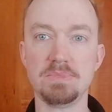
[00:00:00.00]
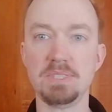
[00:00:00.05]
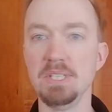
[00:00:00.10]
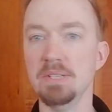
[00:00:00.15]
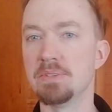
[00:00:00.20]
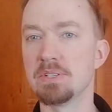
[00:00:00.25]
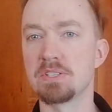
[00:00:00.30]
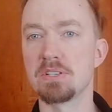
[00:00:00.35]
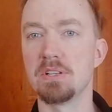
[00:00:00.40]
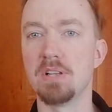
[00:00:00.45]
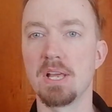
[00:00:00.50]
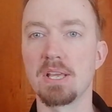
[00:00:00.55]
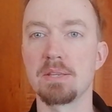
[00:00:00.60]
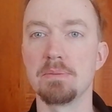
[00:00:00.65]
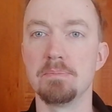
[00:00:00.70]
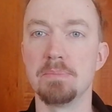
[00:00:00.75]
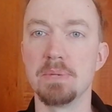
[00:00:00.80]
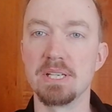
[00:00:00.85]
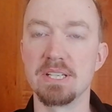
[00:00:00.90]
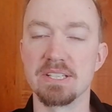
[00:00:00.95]
which are like
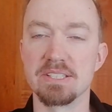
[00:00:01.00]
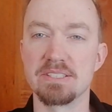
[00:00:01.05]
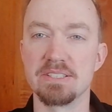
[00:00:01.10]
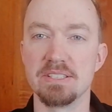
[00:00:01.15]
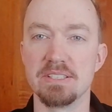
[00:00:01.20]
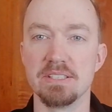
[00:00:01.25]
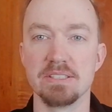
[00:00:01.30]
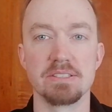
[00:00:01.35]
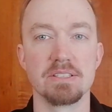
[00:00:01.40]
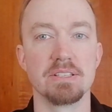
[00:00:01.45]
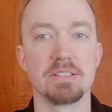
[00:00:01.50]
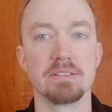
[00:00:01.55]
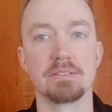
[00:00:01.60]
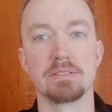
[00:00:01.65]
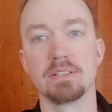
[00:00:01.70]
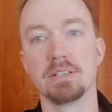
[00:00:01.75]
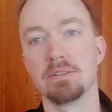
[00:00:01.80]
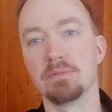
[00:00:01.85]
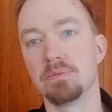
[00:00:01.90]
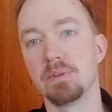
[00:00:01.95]
bigger cities. And
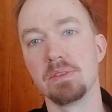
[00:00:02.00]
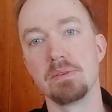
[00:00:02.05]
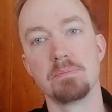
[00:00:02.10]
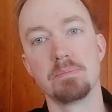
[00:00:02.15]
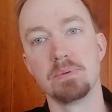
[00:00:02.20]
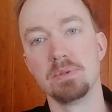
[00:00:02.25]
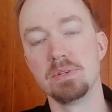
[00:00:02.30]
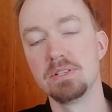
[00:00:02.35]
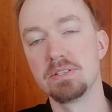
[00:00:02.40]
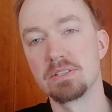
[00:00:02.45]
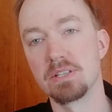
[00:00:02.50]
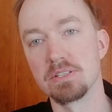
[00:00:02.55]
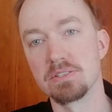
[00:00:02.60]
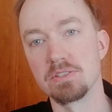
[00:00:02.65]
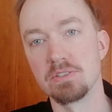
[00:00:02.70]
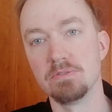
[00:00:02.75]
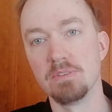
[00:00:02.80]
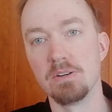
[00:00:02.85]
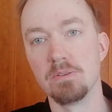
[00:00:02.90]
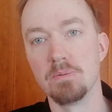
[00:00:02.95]
yeah, when the police gets
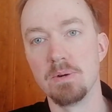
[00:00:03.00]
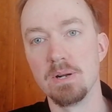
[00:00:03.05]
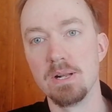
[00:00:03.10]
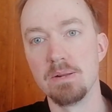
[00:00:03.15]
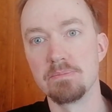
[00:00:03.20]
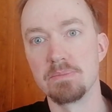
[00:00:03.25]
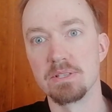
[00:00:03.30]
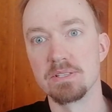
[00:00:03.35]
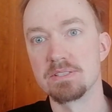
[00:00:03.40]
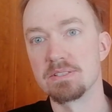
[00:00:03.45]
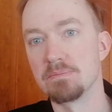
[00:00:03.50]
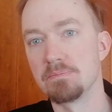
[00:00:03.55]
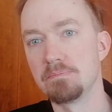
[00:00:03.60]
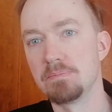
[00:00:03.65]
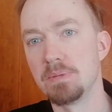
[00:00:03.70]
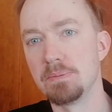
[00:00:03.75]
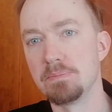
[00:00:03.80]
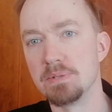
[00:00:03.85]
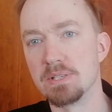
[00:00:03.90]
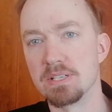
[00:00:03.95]
overwhelmed, and
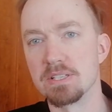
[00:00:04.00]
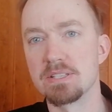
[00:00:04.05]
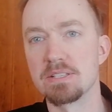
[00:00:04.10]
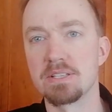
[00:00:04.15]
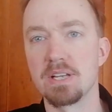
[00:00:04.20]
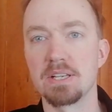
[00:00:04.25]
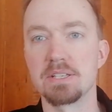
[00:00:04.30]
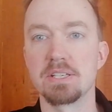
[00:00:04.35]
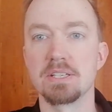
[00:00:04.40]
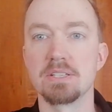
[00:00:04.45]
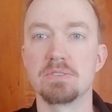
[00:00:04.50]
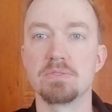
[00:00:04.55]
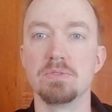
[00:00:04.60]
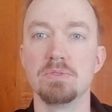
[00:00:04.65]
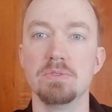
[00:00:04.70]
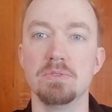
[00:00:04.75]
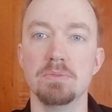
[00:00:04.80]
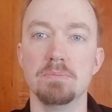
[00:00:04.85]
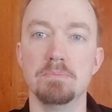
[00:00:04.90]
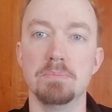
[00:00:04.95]
people are starting
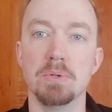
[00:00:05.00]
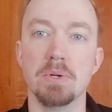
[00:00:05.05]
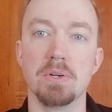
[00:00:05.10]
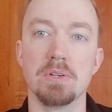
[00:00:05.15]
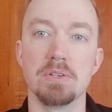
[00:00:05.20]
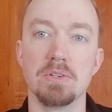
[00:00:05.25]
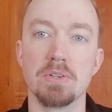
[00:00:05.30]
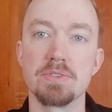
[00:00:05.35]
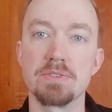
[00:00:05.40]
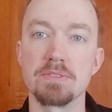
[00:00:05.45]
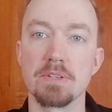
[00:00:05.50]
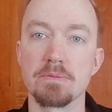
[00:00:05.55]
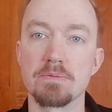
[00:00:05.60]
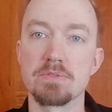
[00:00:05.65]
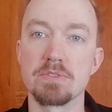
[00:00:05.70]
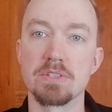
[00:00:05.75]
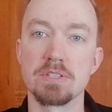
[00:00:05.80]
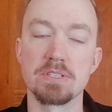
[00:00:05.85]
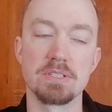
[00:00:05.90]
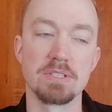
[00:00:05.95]
to burn lots of
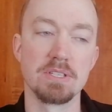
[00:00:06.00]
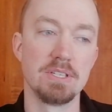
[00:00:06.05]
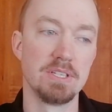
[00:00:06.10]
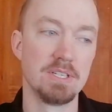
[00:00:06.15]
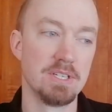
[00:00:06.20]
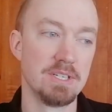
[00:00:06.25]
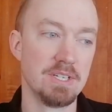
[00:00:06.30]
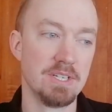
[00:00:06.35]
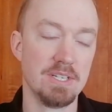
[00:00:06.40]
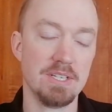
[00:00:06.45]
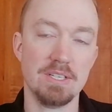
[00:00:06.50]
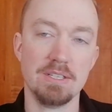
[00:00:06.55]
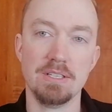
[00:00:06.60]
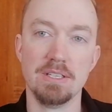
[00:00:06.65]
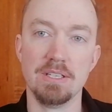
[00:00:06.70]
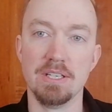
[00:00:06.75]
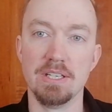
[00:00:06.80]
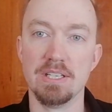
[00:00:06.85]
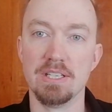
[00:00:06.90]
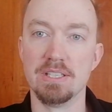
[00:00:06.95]
shit
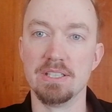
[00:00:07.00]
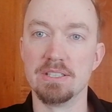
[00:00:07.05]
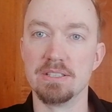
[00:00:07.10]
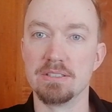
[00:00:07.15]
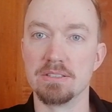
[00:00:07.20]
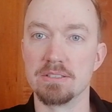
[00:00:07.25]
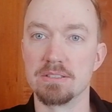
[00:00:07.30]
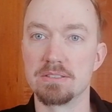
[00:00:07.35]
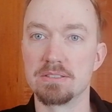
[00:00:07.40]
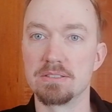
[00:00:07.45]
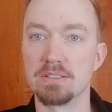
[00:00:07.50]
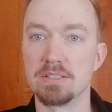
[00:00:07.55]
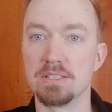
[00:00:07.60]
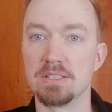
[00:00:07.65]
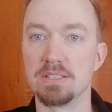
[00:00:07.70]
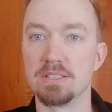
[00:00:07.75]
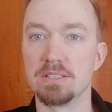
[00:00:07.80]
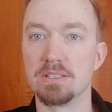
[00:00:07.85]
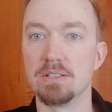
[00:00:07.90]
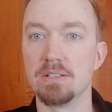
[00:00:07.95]
and
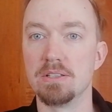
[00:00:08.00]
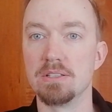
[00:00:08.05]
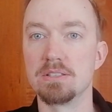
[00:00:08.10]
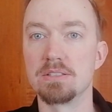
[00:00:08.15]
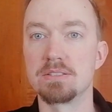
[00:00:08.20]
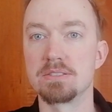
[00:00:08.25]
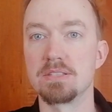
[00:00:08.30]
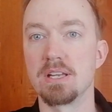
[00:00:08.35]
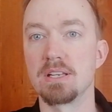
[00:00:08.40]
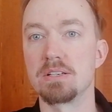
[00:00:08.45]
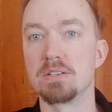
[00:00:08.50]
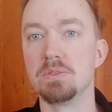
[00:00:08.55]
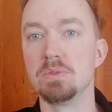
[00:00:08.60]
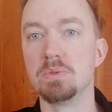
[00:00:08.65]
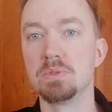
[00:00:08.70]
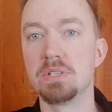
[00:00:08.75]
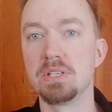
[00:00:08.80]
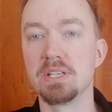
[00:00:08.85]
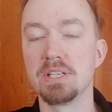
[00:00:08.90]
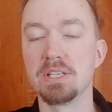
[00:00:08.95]
uh, start
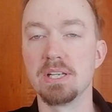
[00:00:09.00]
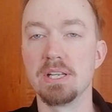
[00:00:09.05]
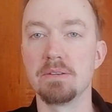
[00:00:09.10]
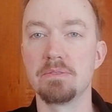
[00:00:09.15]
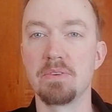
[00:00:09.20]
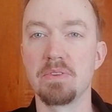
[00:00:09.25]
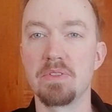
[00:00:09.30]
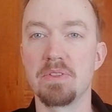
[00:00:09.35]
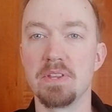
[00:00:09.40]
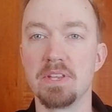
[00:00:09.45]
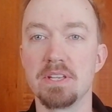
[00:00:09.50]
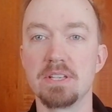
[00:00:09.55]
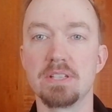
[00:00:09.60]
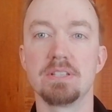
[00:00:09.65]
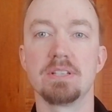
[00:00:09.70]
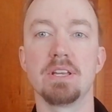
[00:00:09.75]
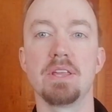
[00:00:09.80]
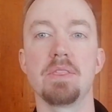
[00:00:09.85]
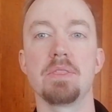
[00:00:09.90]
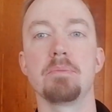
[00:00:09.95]
looting and everything,
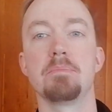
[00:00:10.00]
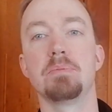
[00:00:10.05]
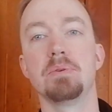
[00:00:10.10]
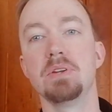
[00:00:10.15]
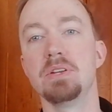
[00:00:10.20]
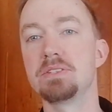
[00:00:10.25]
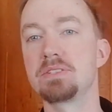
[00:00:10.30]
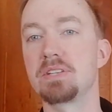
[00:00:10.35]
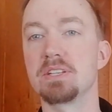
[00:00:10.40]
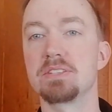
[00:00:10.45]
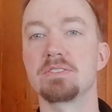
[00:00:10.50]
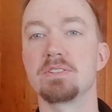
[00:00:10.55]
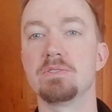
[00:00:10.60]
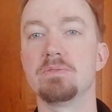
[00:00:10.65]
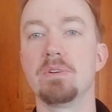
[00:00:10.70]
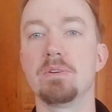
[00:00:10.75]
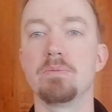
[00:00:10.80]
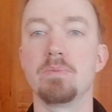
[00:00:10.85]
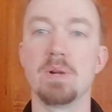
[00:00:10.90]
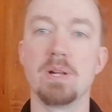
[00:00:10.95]
and the police gets
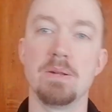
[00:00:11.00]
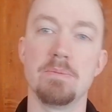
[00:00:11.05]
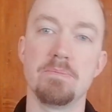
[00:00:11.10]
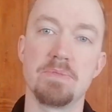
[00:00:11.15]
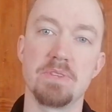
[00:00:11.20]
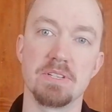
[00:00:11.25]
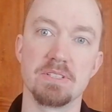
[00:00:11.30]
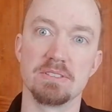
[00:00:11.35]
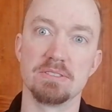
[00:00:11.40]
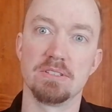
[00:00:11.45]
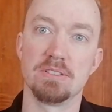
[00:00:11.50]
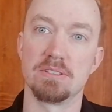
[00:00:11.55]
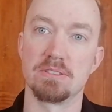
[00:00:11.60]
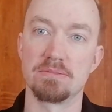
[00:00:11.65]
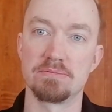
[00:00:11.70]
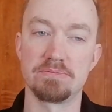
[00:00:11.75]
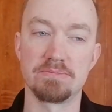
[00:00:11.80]
overwhelmed, and yeah,